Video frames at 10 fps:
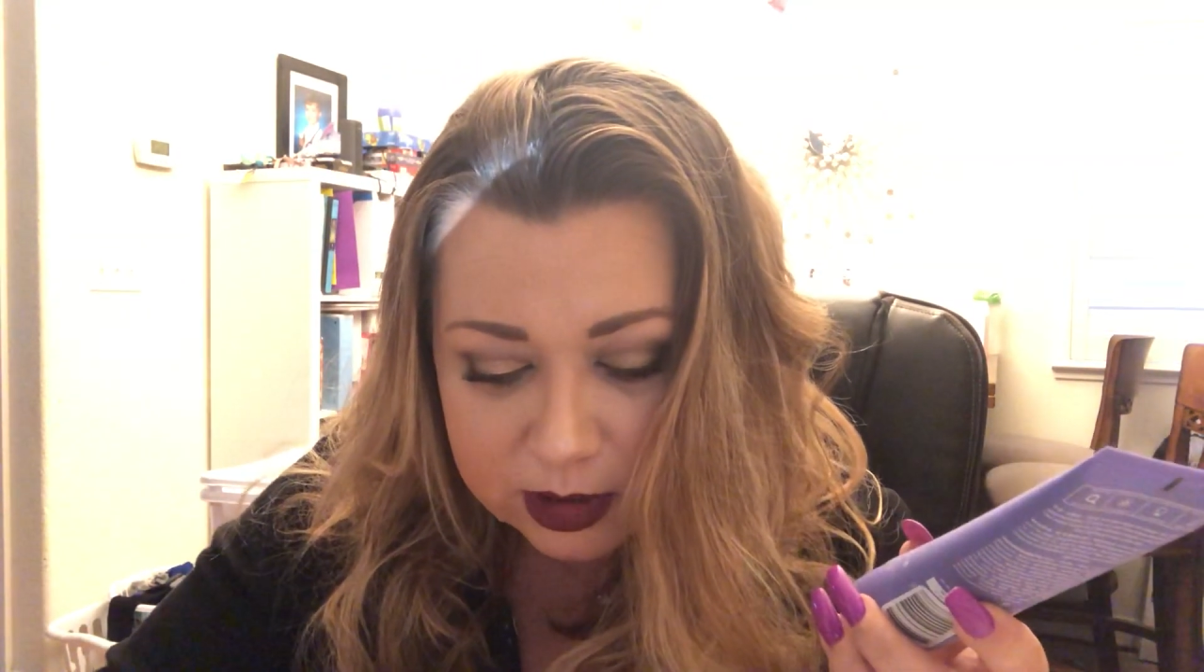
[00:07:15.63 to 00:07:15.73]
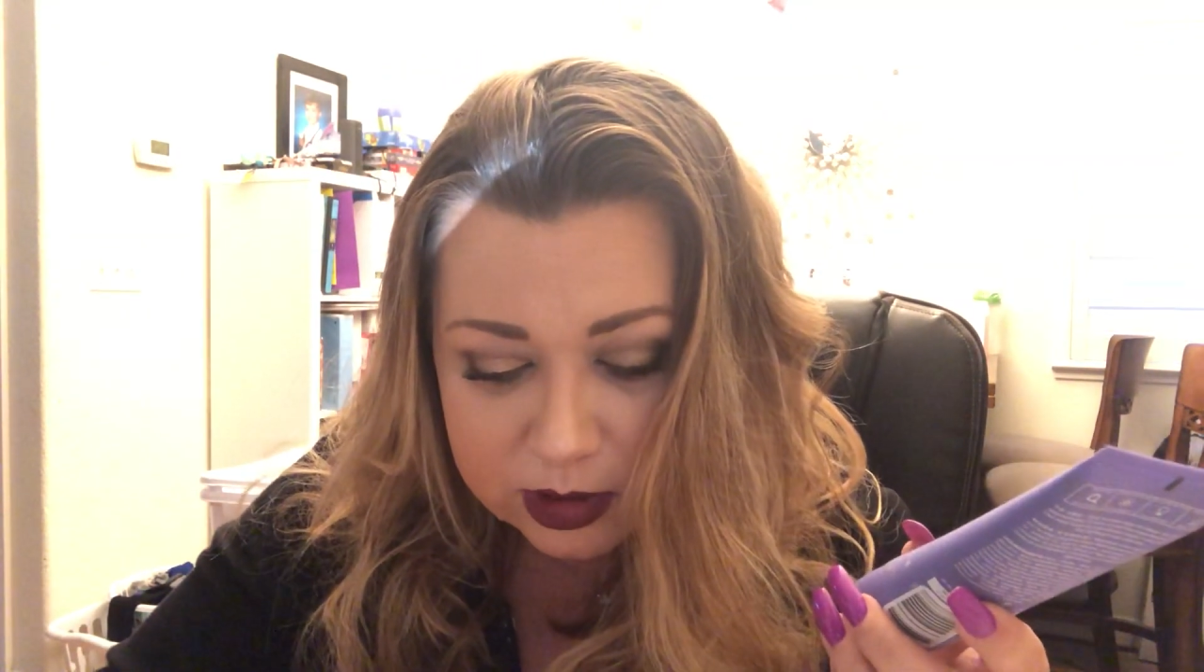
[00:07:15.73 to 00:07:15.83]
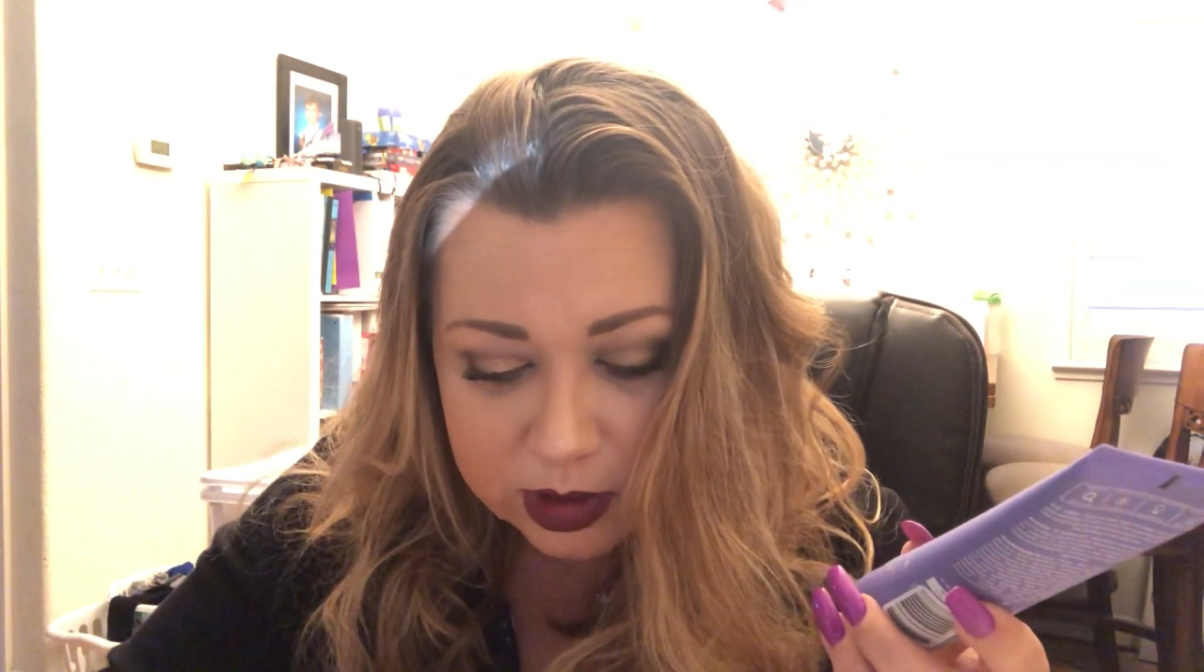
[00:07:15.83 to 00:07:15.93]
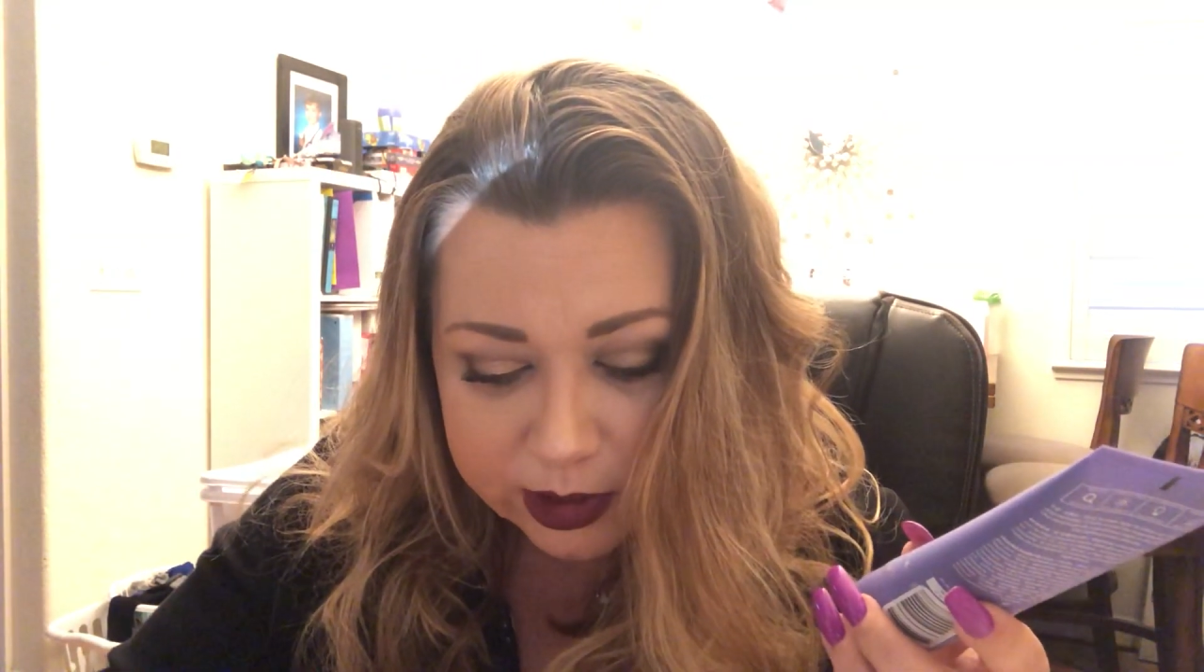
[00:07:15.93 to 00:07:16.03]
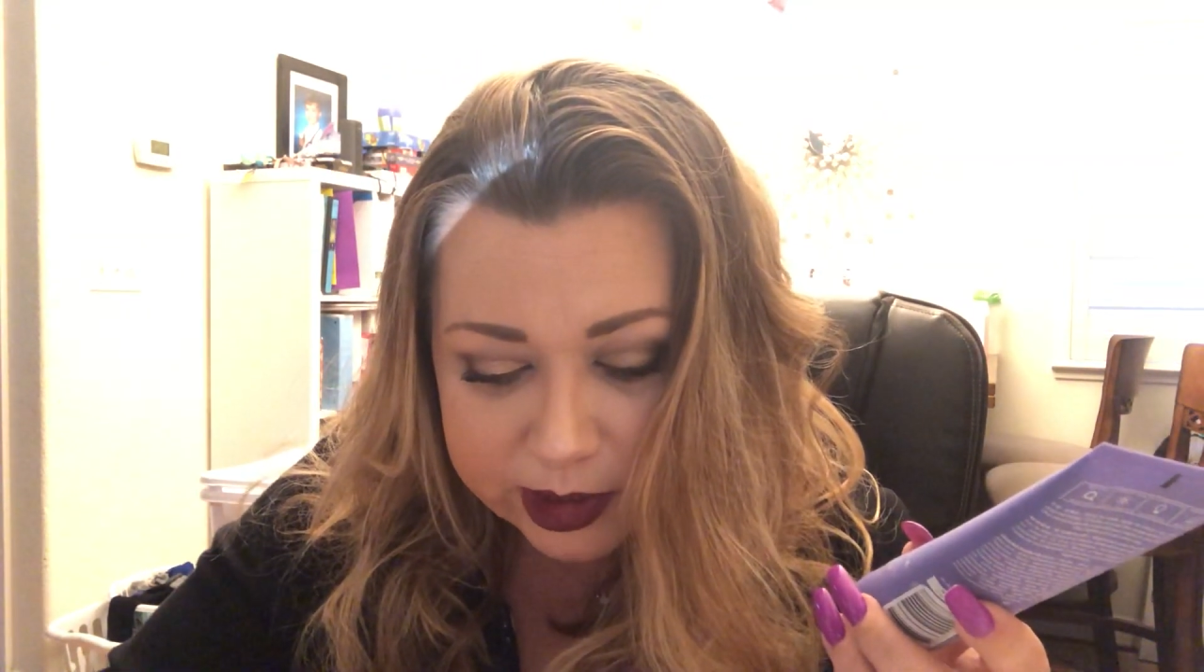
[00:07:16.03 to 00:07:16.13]

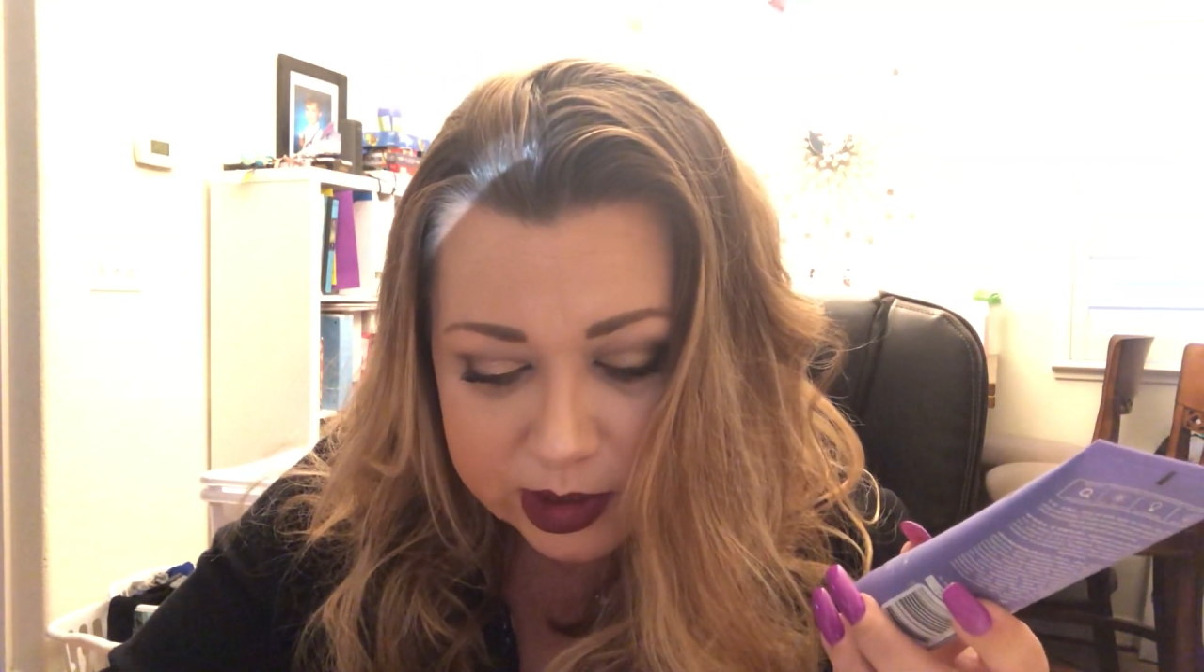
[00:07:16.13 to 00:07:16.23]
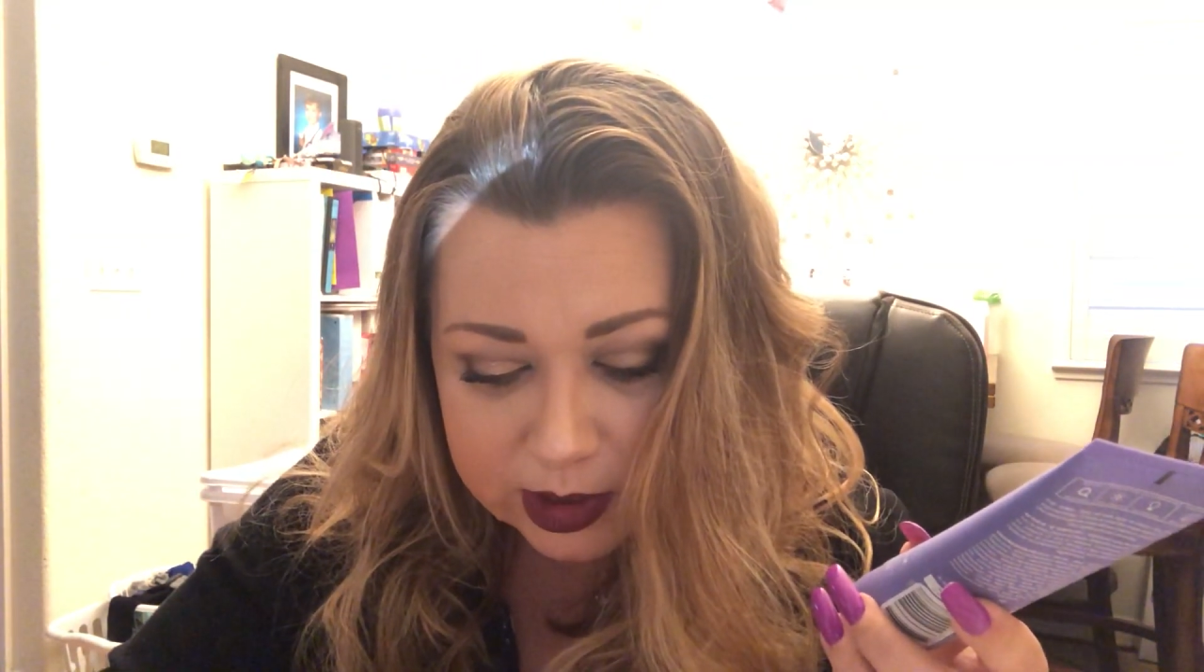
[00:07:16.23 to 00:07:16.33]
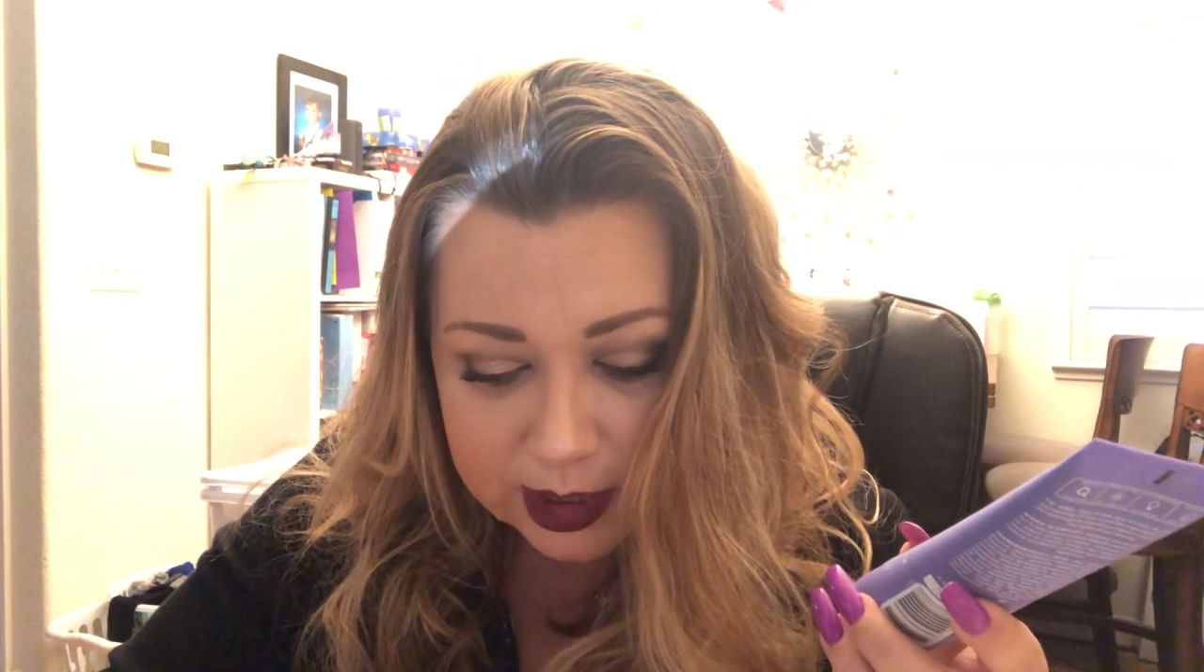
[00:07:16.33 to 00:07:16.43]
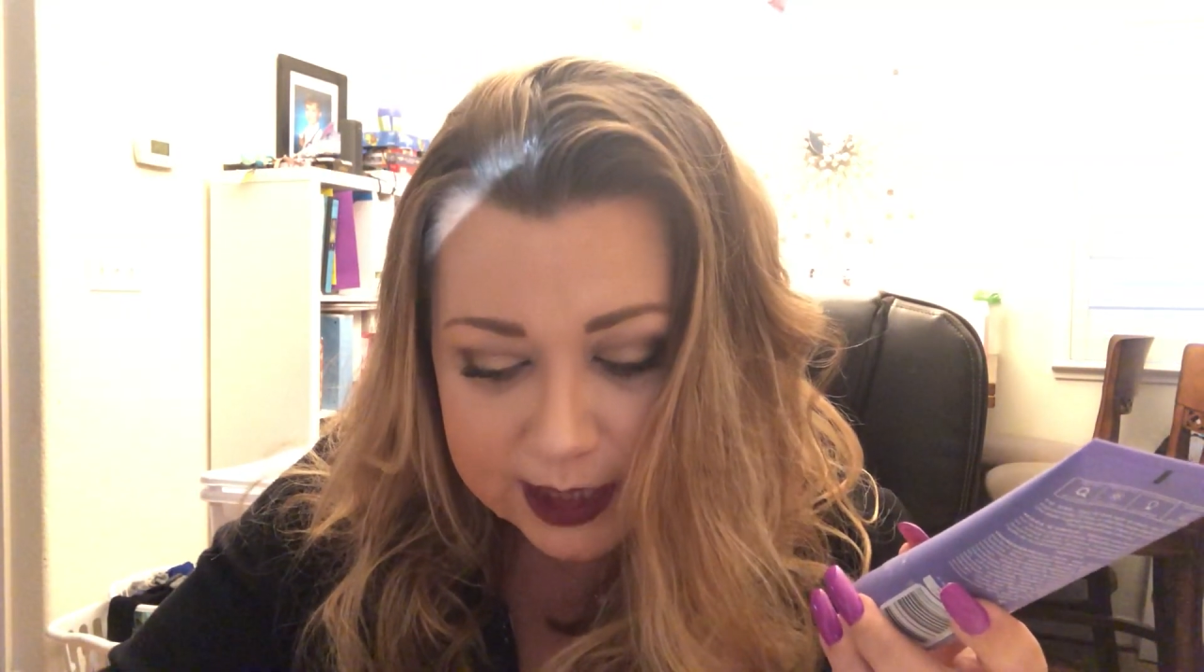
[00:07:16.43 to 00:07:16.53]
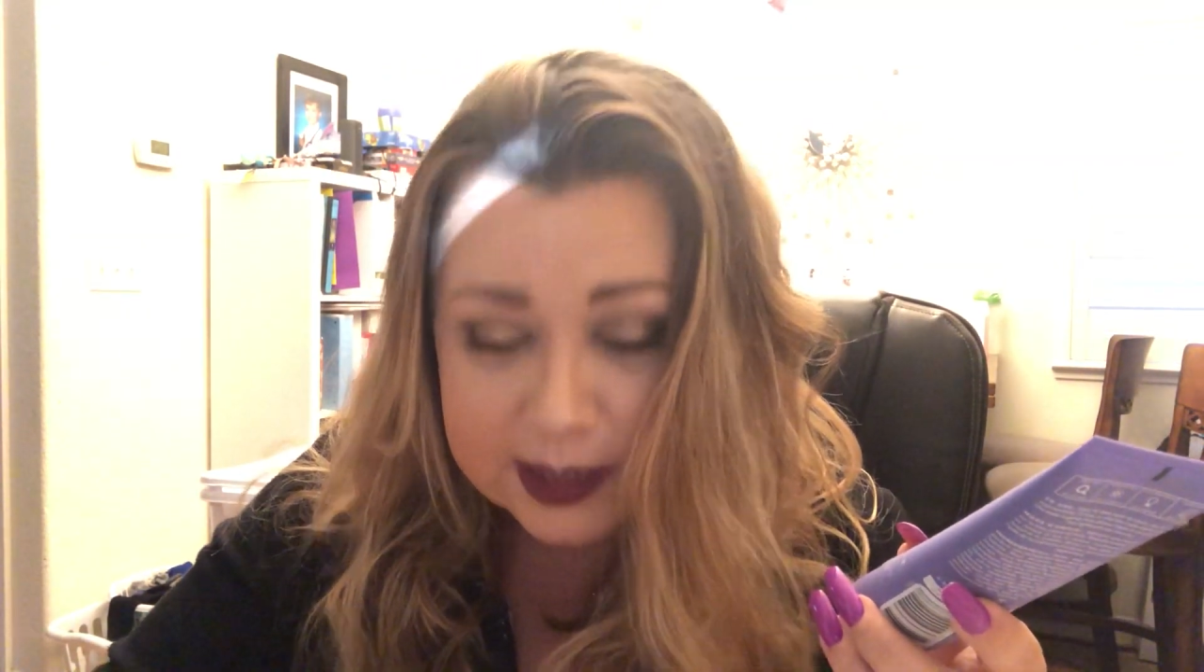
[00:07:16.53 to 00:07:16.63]
Generation Clay.